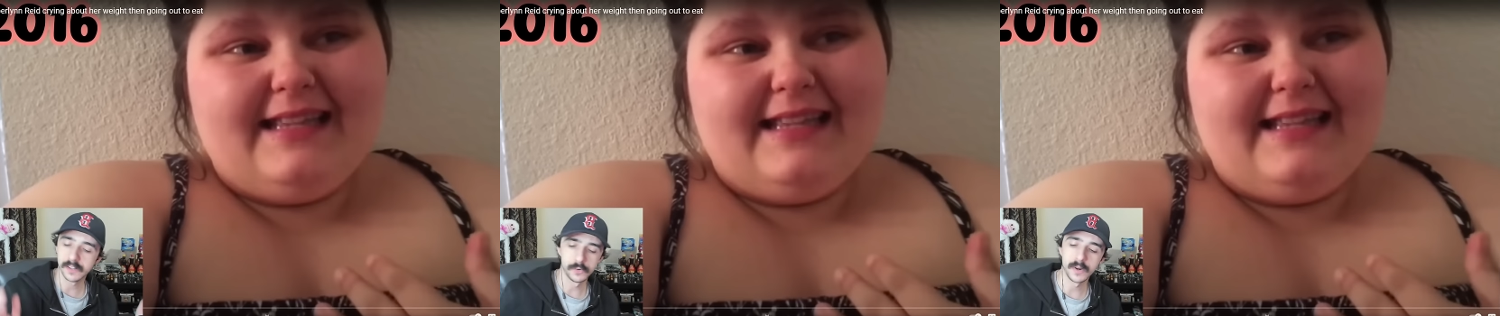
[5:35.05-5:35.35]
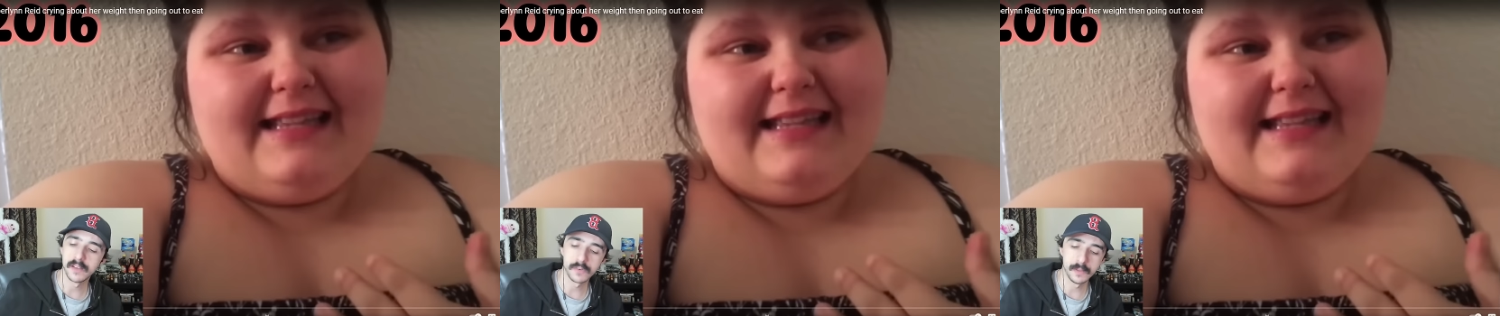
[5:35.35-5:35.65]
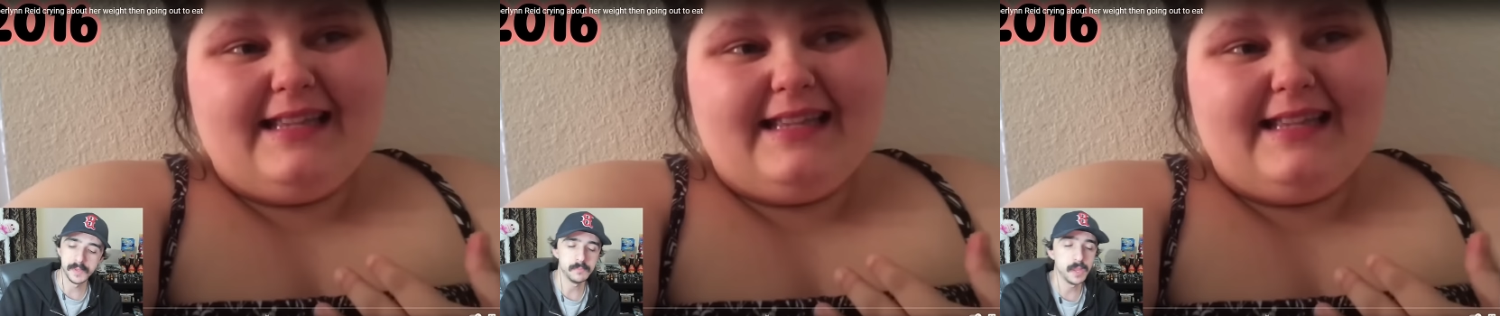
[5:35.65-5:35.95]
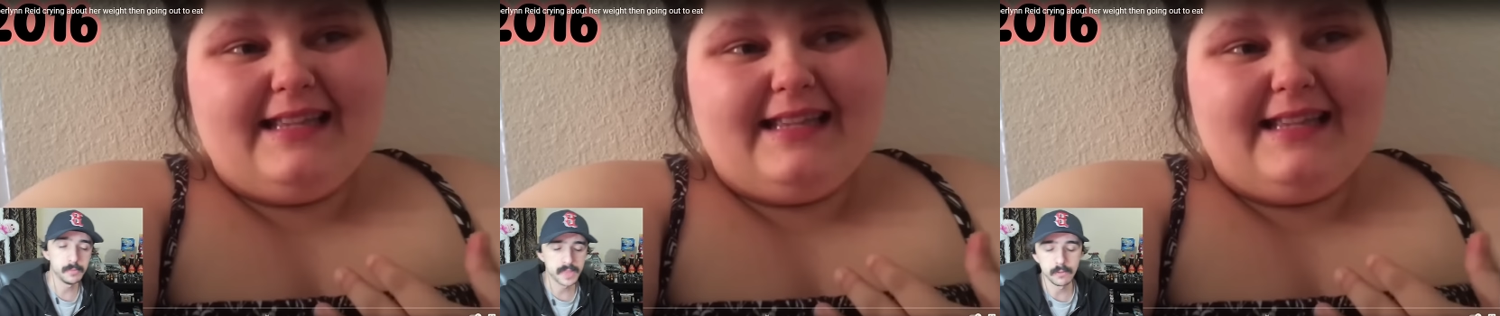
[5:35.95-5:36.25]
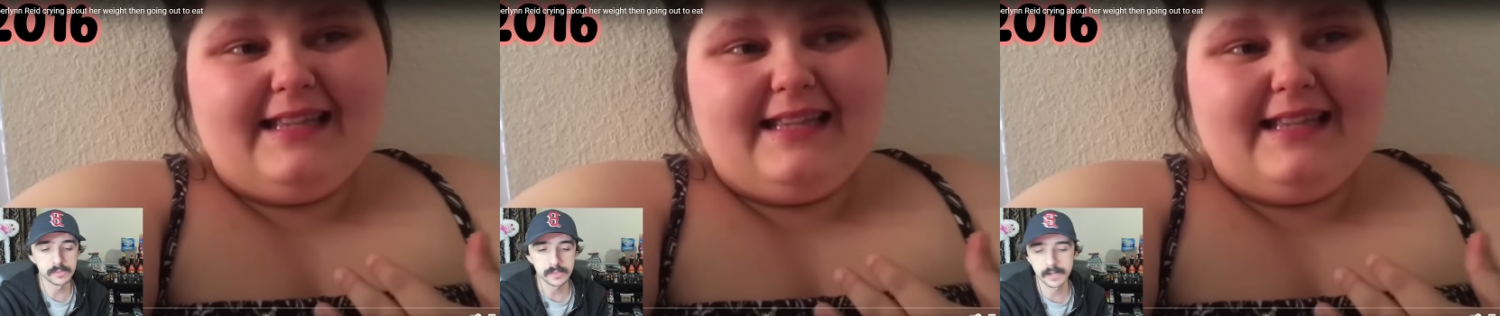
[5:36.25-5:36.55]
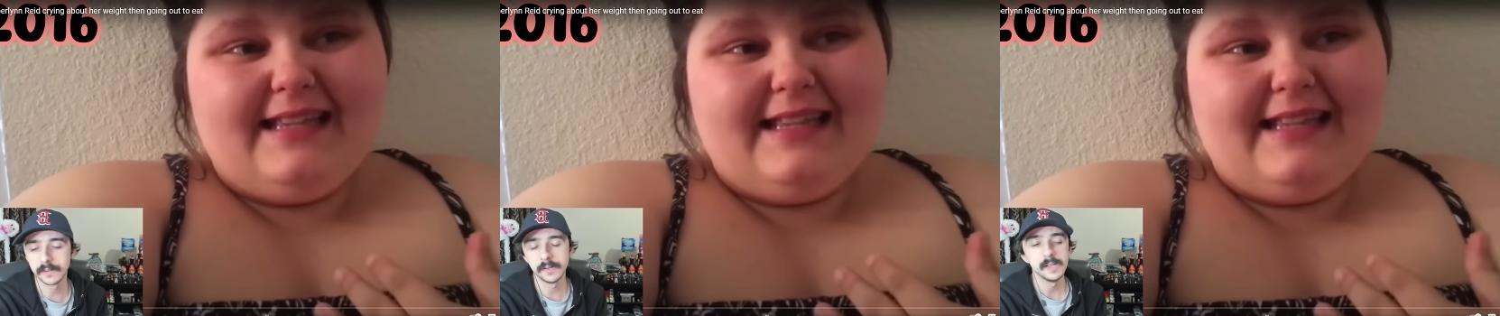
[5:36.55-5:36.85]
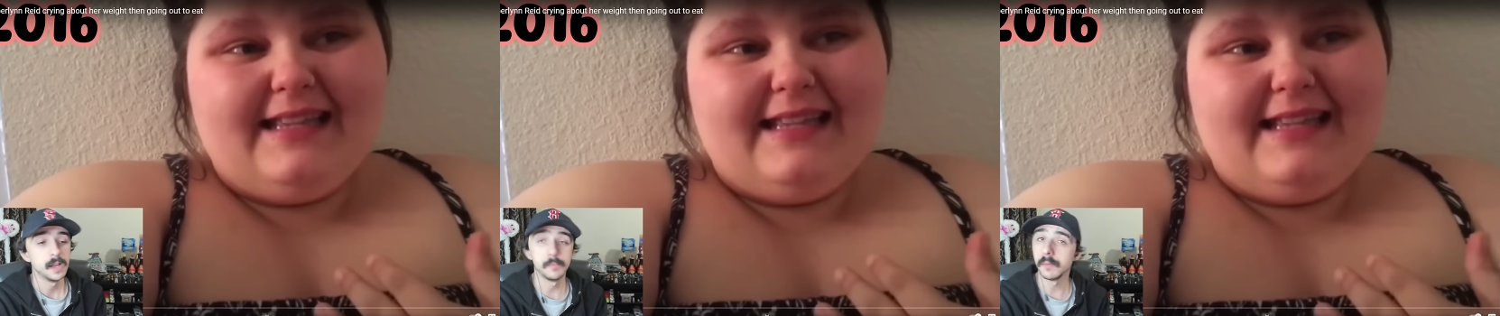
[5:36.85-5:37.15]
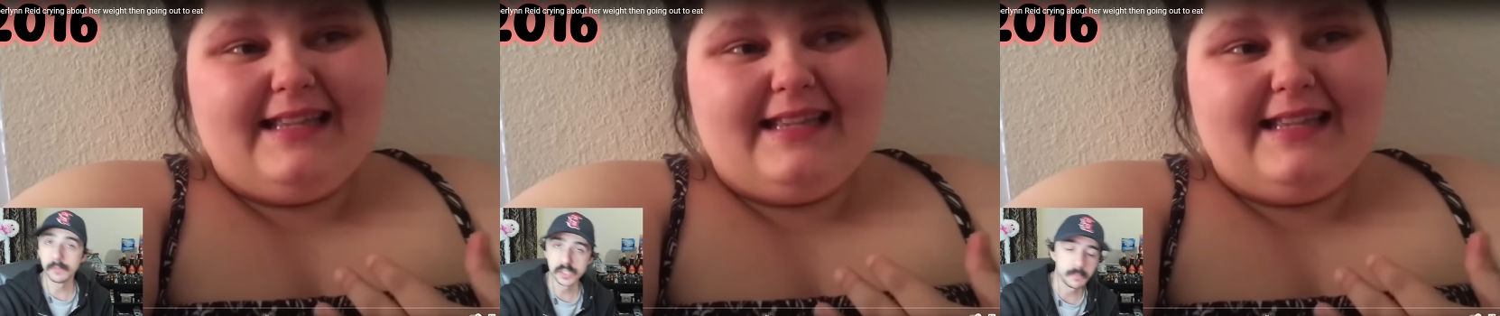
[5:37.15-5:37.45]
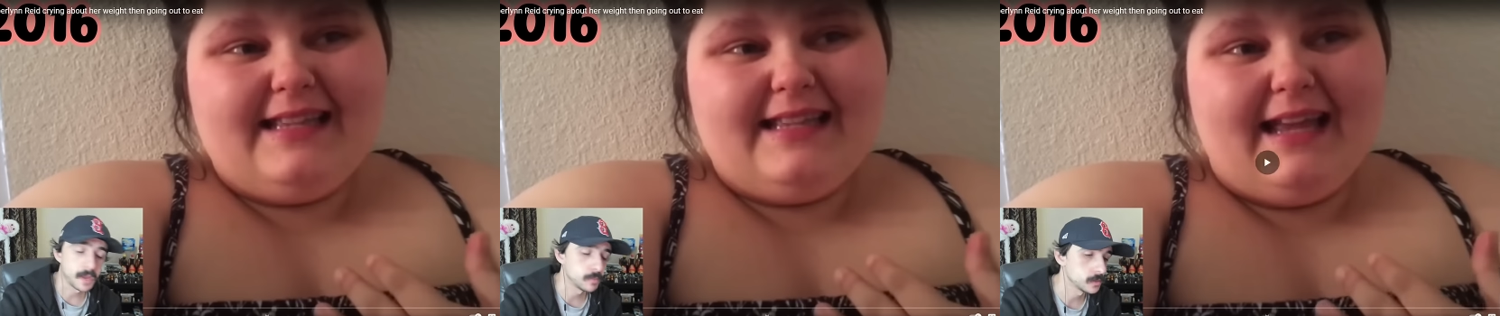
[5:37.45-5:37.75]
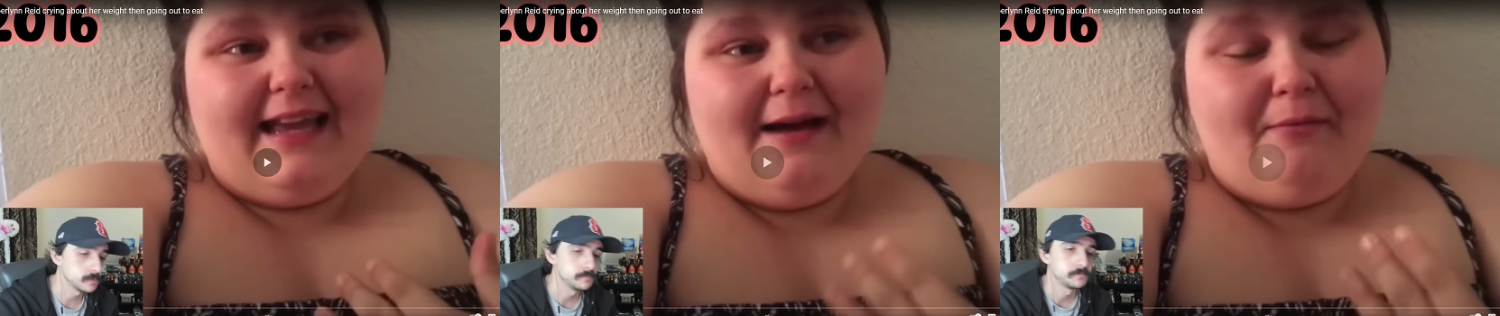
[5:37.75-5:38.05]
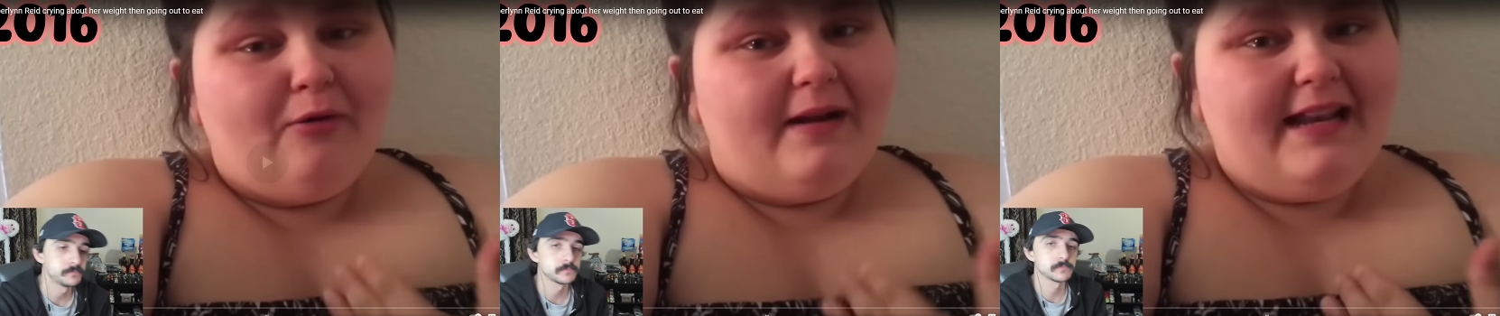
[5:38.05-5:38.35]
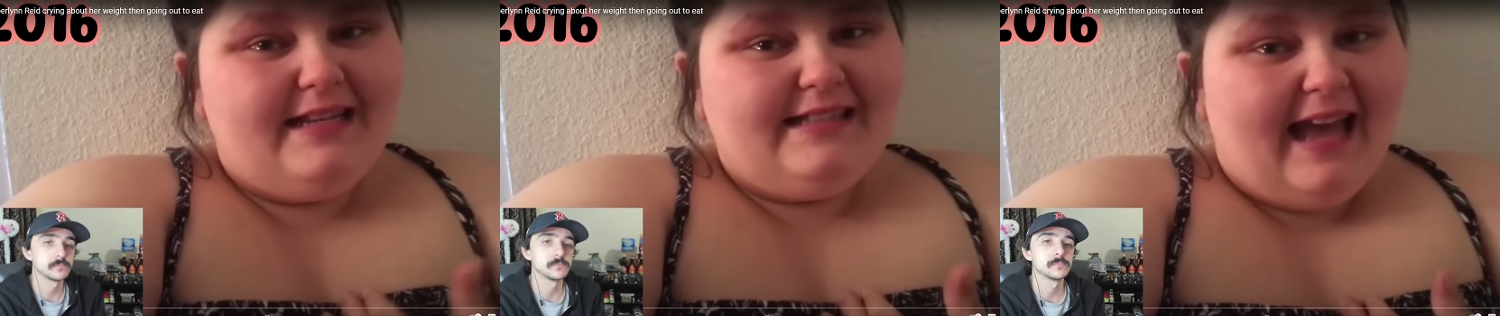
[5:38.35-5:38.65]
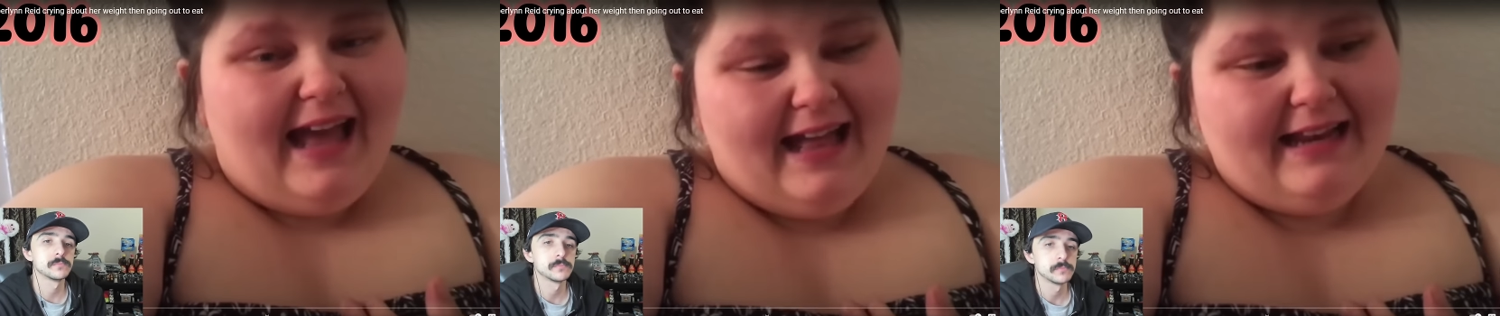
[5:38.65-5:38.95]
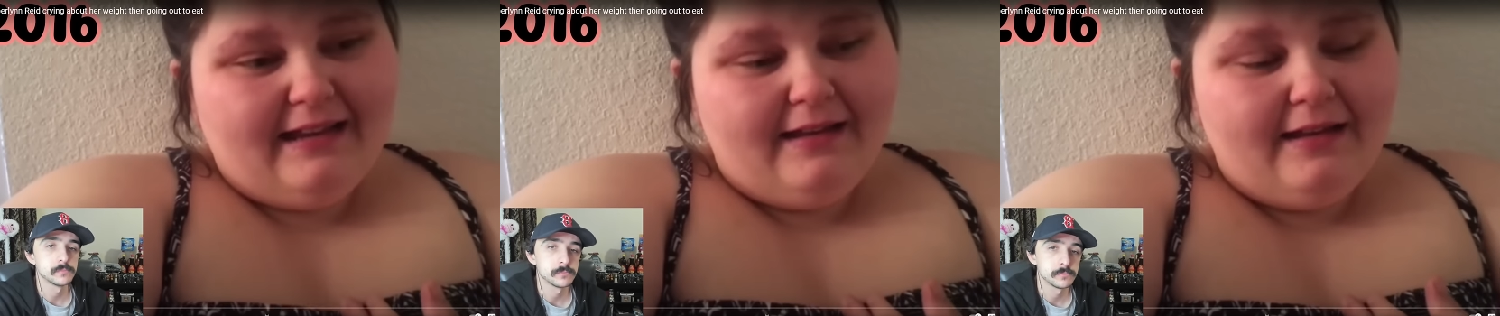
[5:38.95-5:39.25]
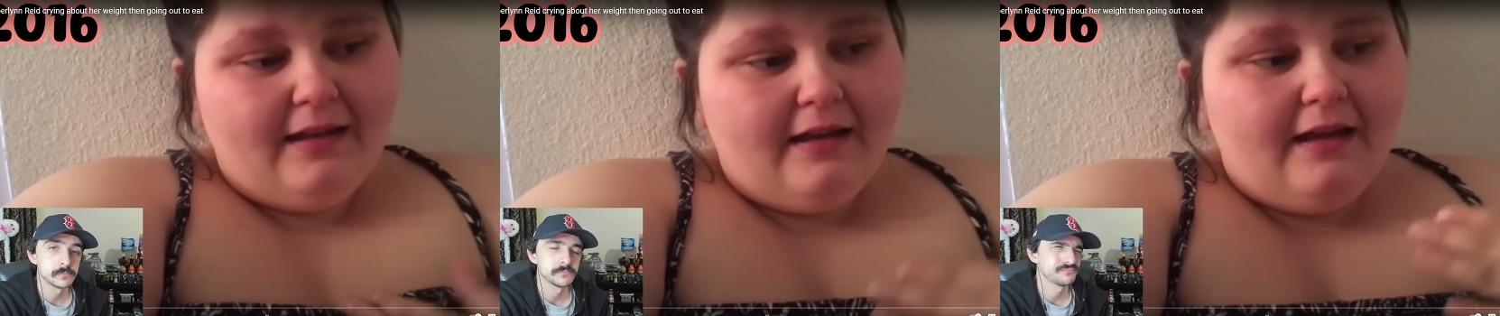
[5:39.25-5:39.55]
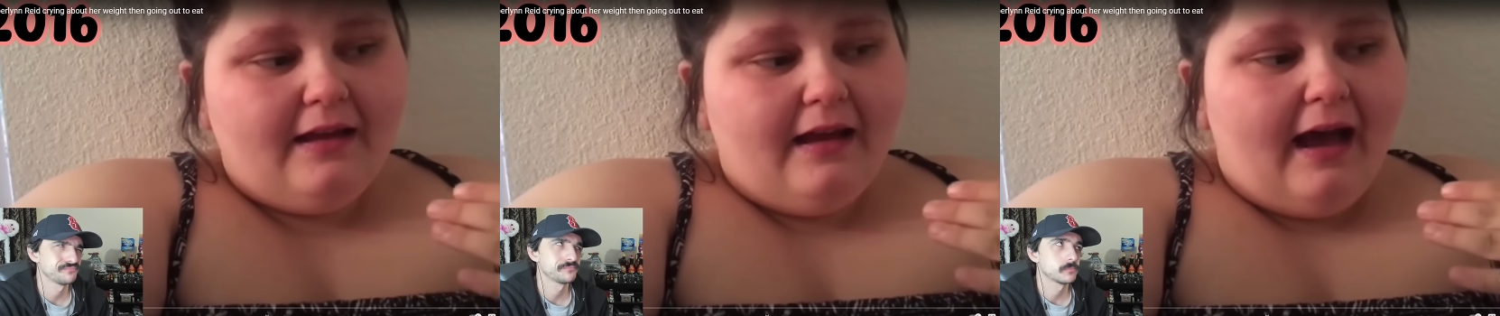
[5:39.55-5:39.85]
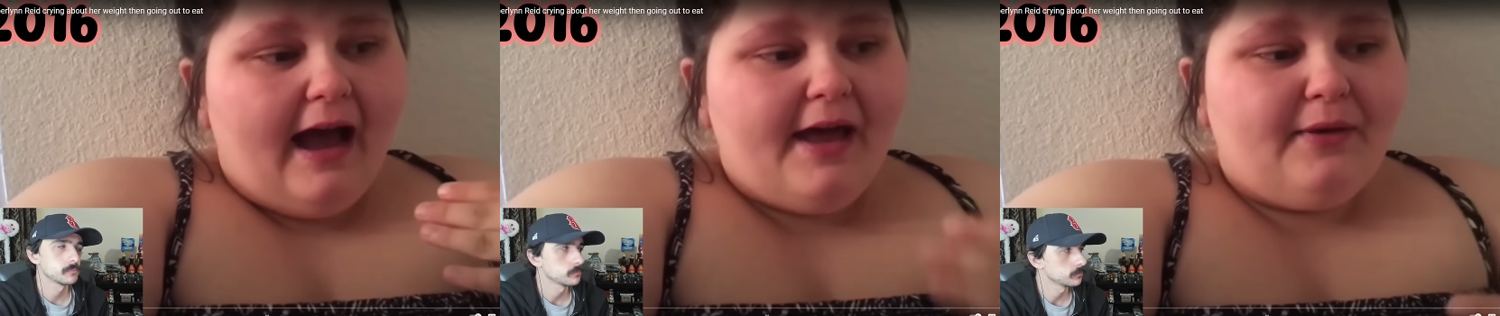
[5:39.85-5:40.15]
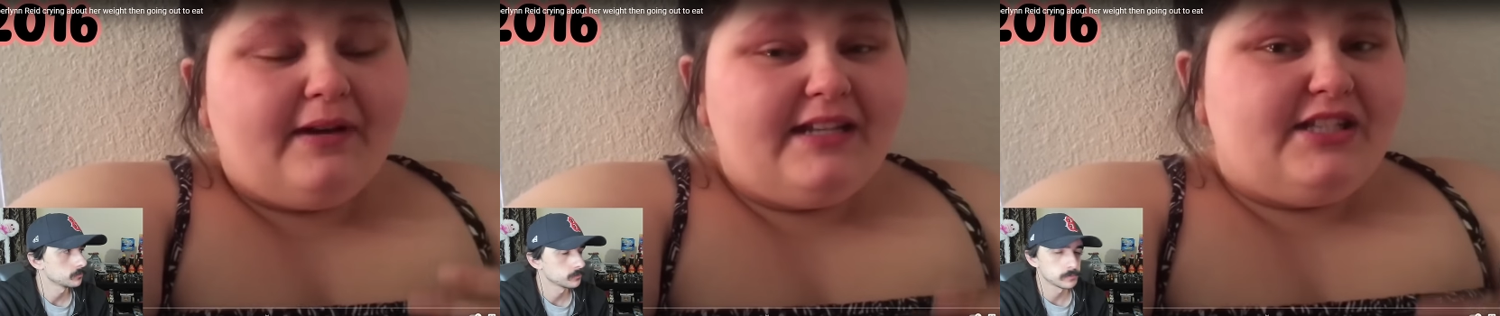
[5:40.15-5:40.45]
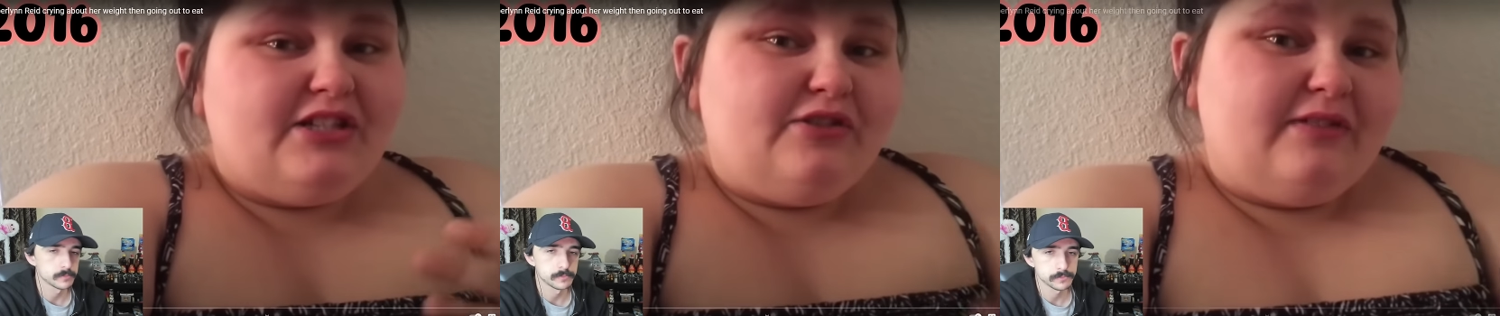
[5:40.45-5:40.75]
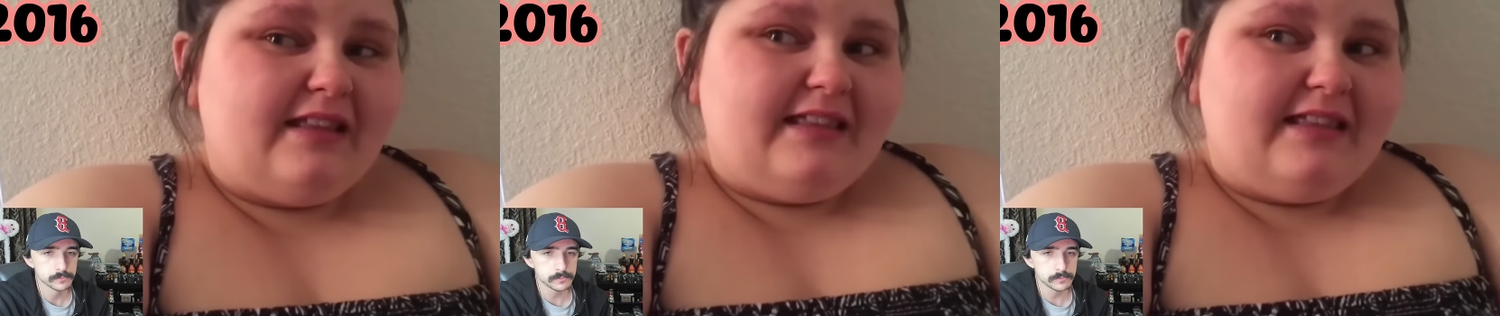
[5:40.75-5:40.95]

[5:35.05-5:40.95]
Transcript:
Speaker 1: or whatever. I mean, maybe that was I don't know. Uh, maybe I'm just a bad person. Like
Speaker 2: I'm already dead. I don't get to do the